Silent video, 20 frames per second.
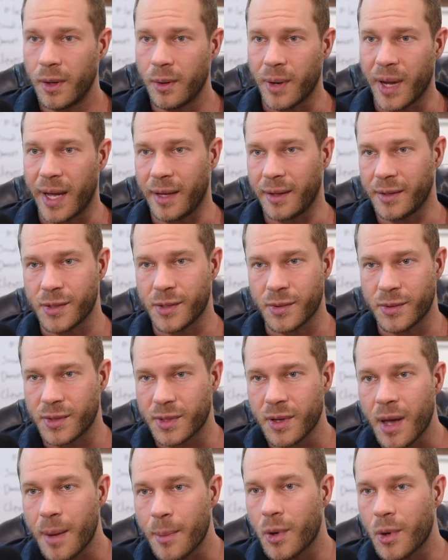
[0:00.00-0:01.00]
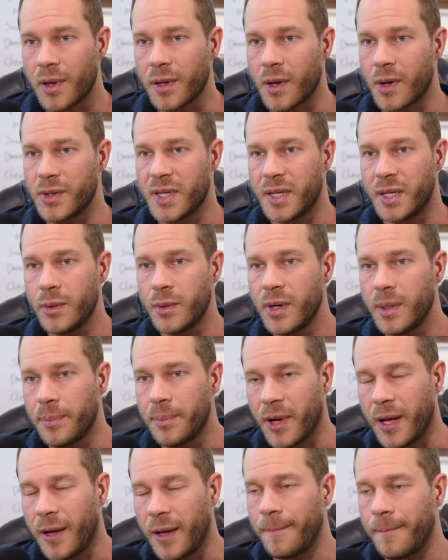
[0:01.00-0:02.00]
Right. So there's a lot more that goes into it,
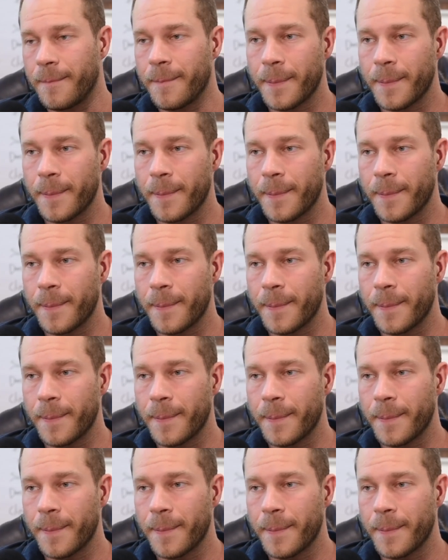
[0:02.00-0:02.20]
but